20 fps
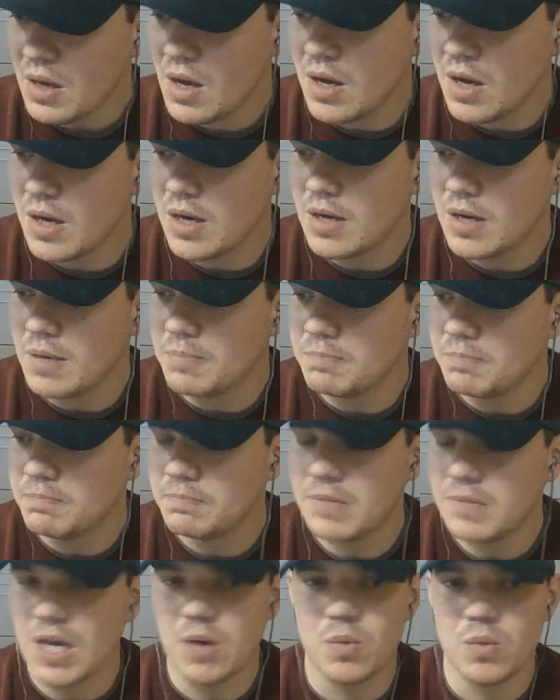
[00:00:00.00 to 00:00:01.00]

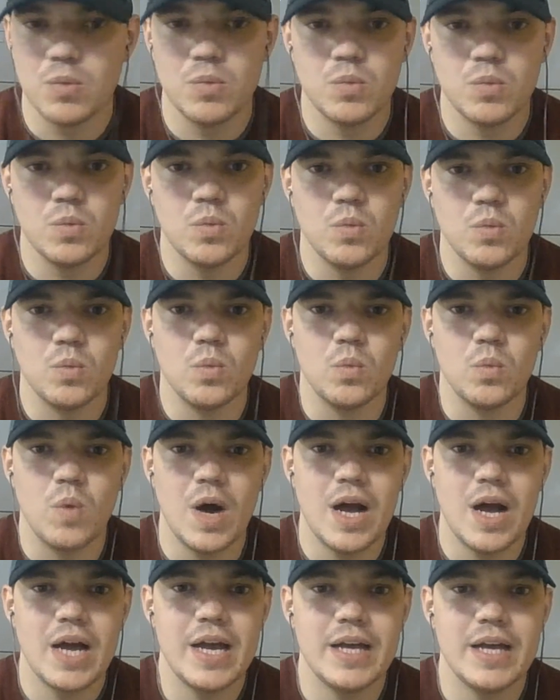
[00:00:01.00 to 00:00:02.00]
Now,
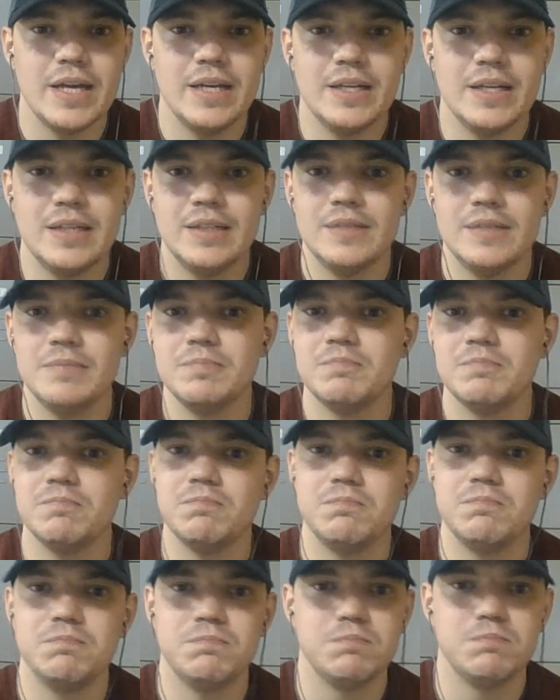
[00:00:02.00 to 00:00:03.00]

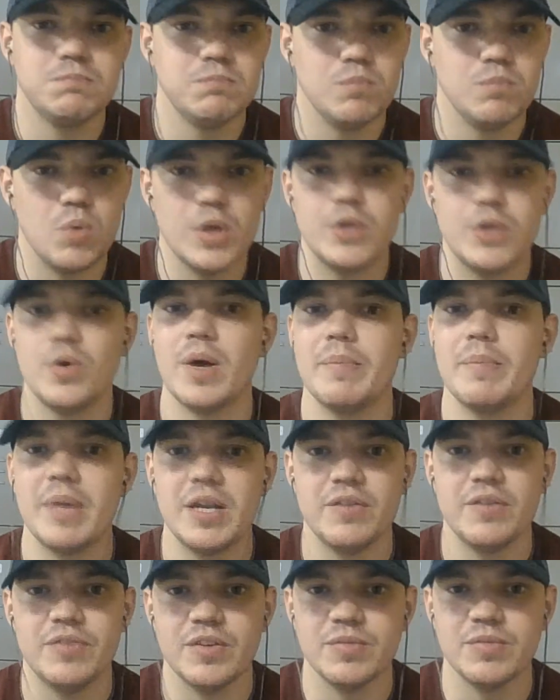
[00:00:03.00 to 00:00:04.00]
what do I
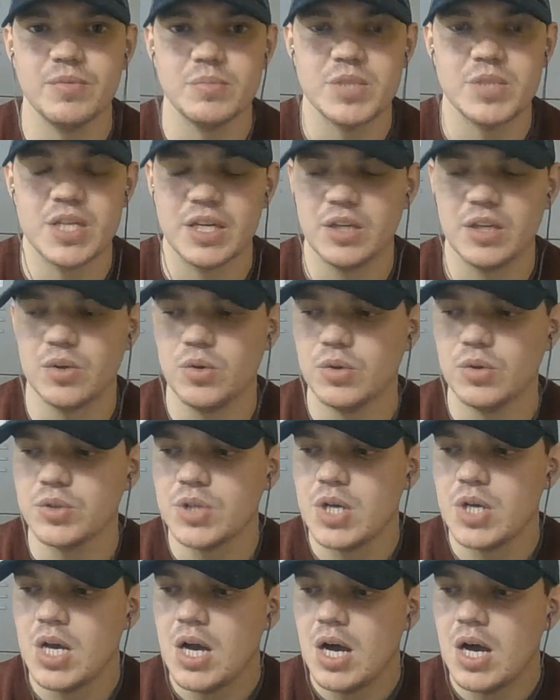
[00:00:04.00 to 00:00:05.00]
benefit from setting goals?
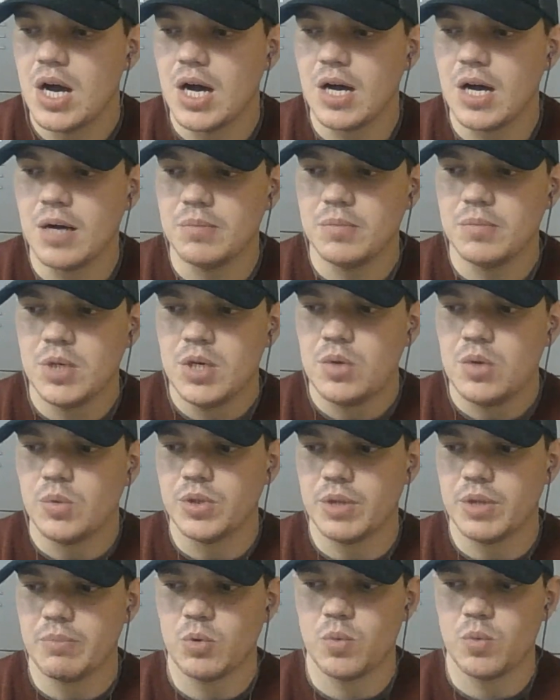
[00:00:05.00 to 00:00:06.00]
Well,
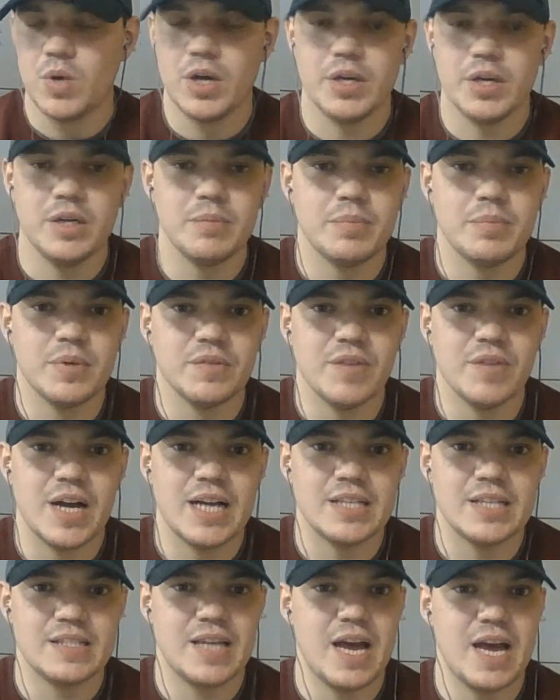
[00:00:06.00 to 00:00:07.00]
number one, it
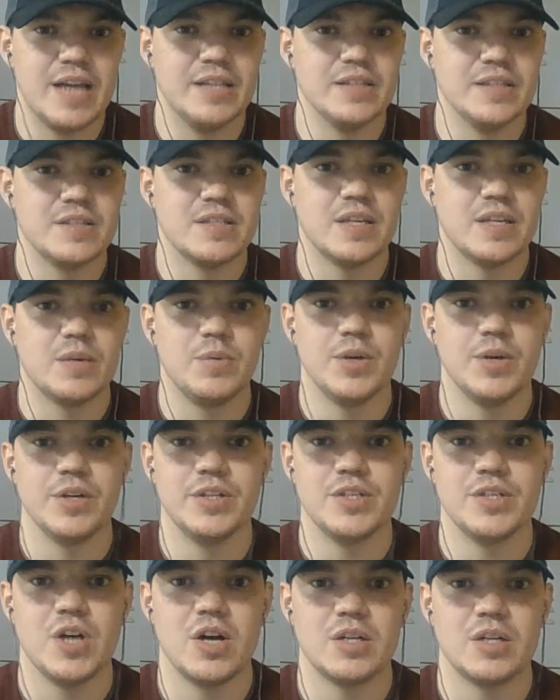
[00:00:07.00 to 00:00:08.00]
provides guidance, like we
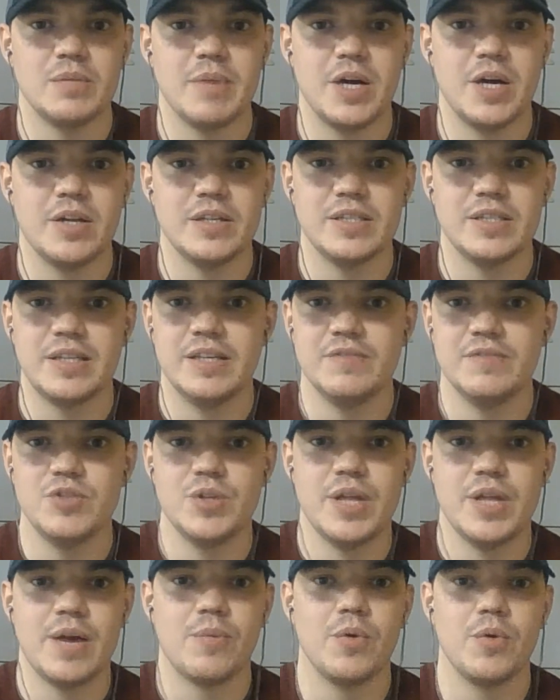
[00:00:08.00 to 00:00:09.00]
already talked about. It gives
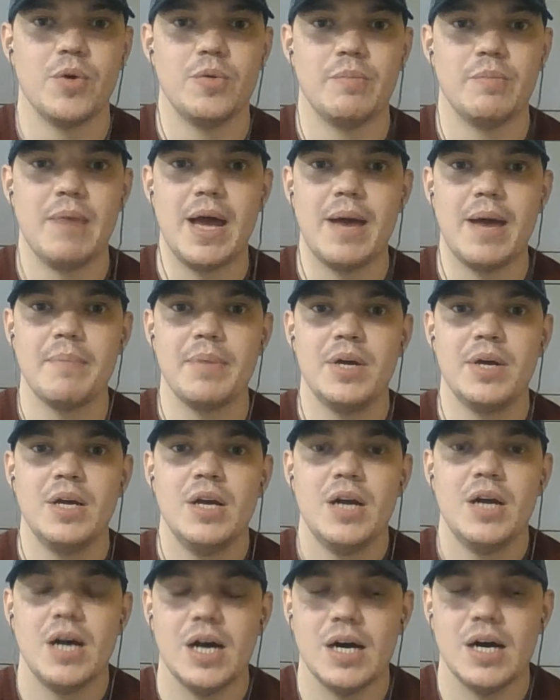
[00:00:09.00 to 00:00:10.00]
you that roadmap,
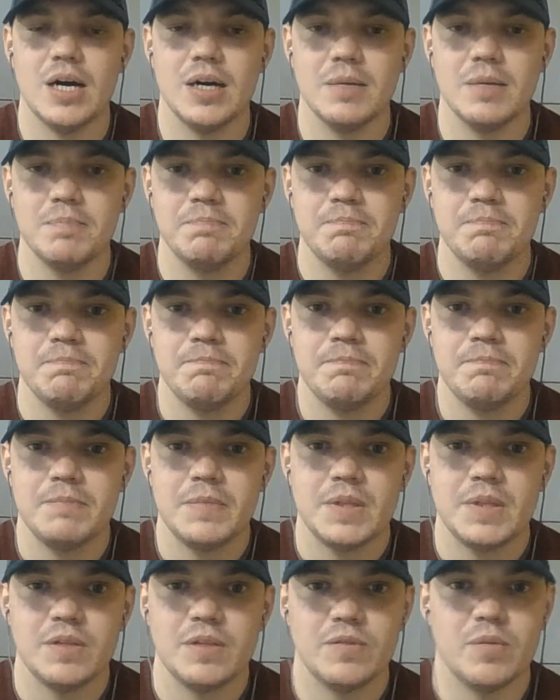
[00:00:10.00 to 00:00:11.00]

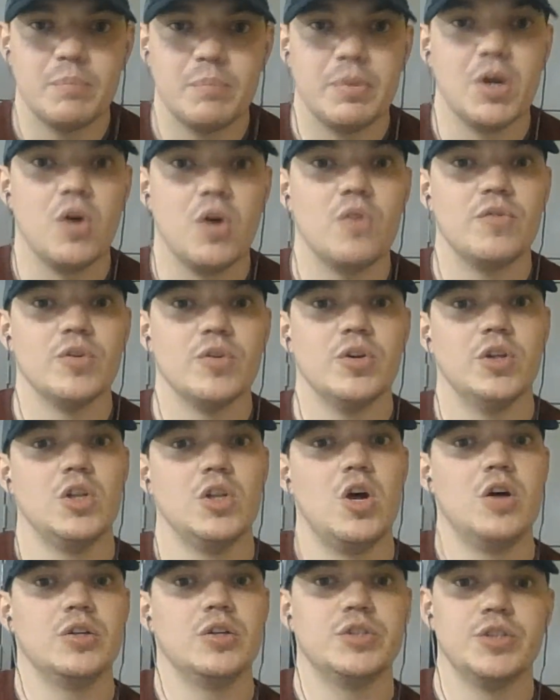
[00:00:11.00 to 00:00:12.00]
but over a
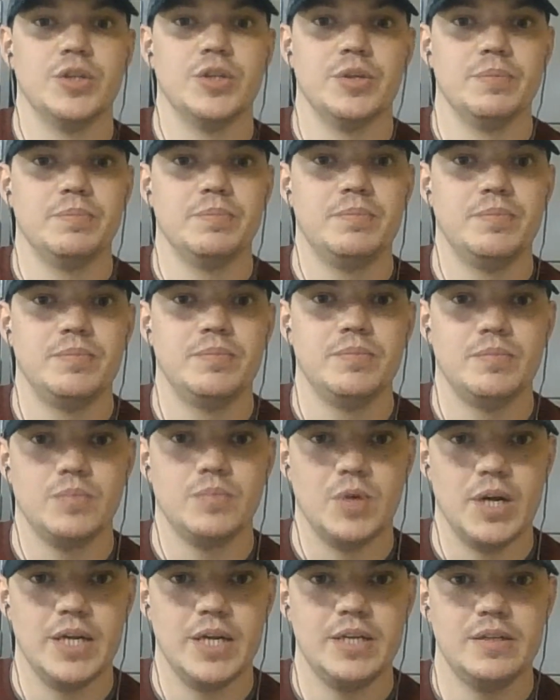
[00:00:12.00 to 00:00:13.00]
long term,
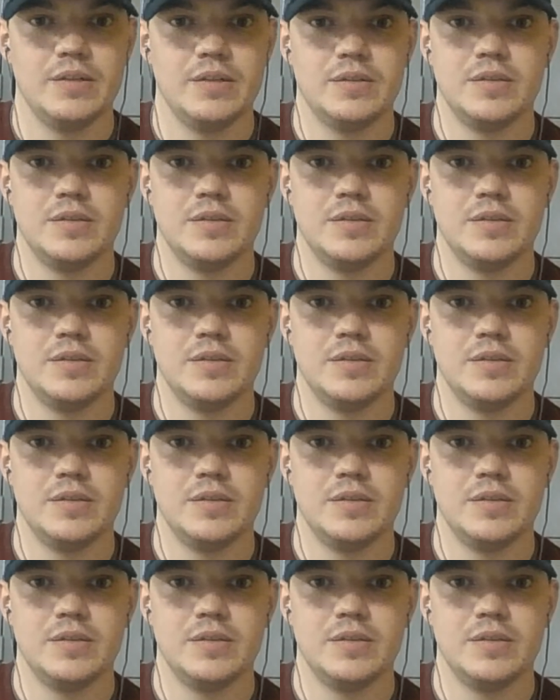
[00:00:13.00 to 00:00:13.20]
right?